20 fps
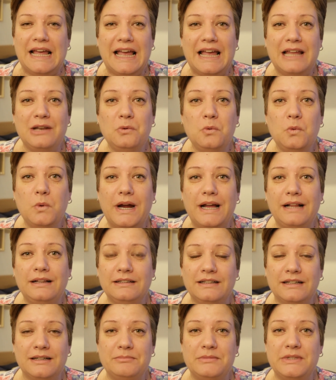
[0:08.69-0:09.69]
and
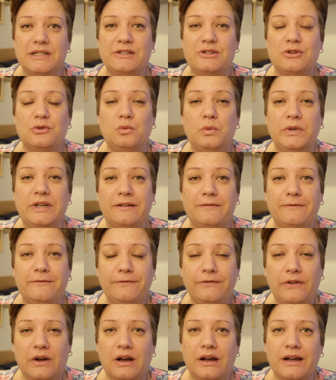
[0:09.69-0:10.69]
welcome to week
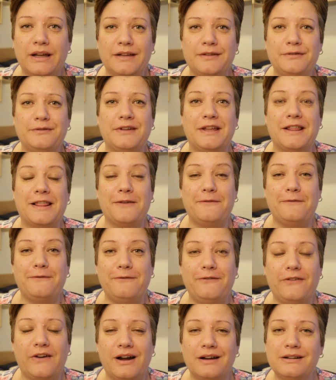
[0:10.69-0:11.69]
5, the
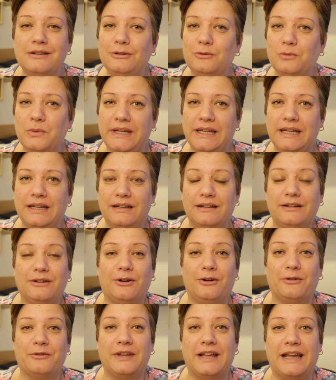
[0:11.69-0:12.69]
final week
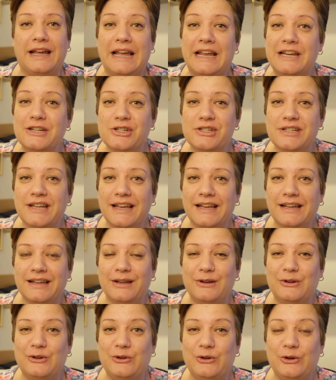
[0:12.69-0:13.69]
of the hashtag
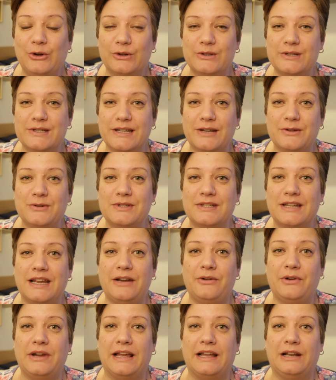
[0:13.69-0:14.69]
Not So
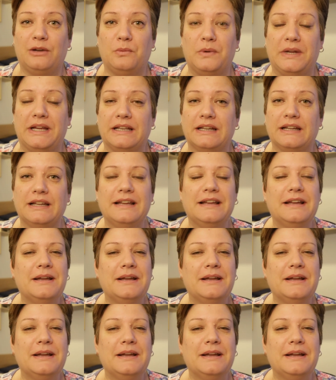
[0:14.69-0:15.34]
Scary Halloween.